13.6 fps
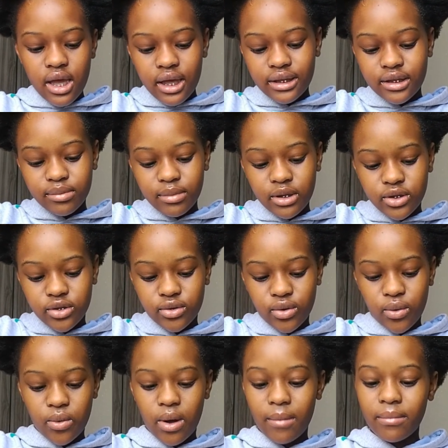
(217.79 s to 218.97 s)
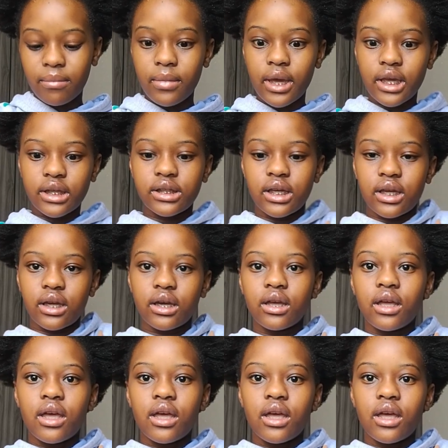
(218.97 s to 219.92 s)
It smells so amazing.